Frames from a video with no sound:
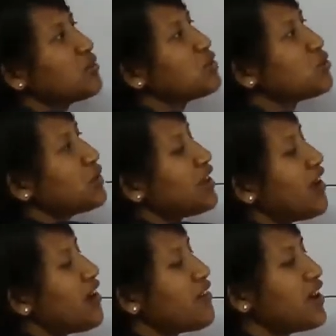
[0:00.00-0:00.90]
between
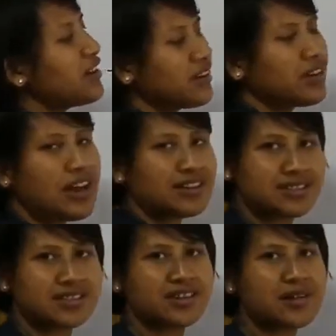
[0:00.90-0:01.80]
air and
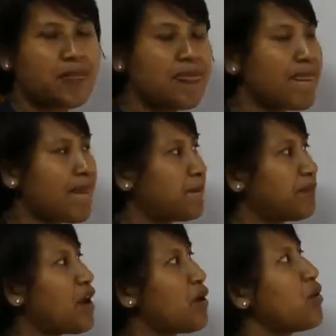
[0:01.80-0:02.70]
glass.
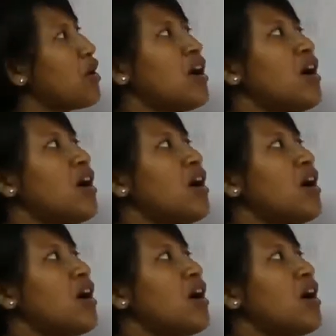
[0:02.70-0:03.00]
Now,